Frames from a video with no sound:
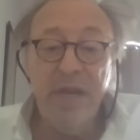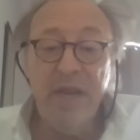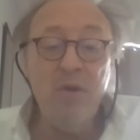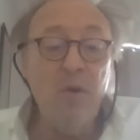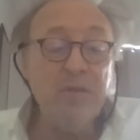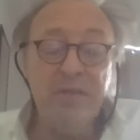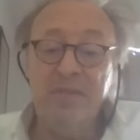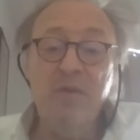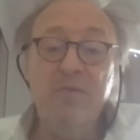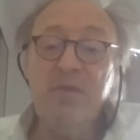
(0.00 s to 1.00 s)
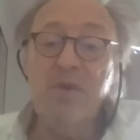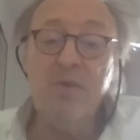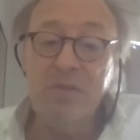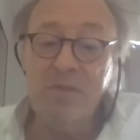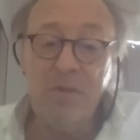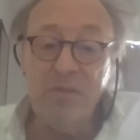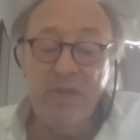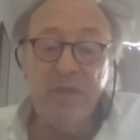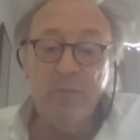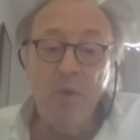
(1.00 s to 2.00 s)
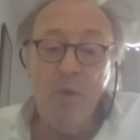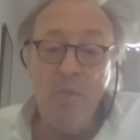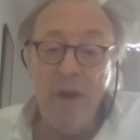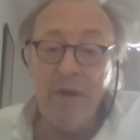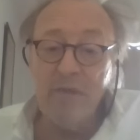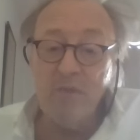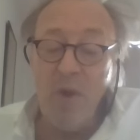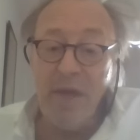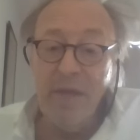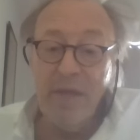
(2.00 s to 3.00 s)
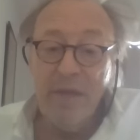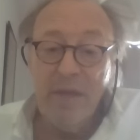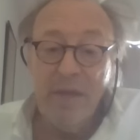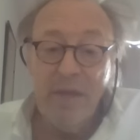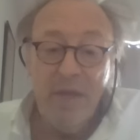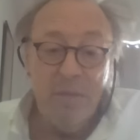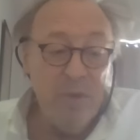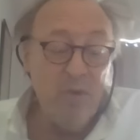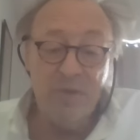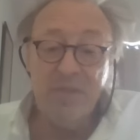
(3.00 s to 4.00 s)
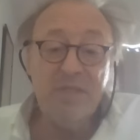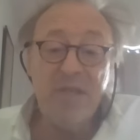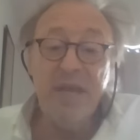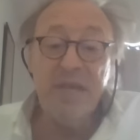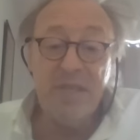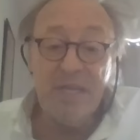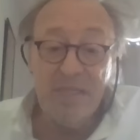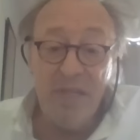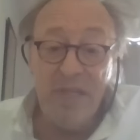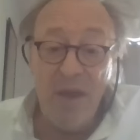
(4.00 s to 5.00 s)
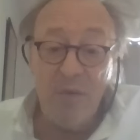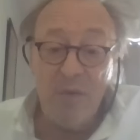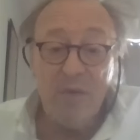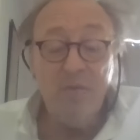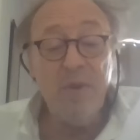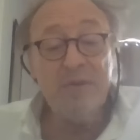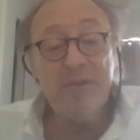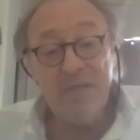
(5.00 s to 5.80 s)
and gold and silver don't continue the bull market. Why? Because the cycles are still down. Once the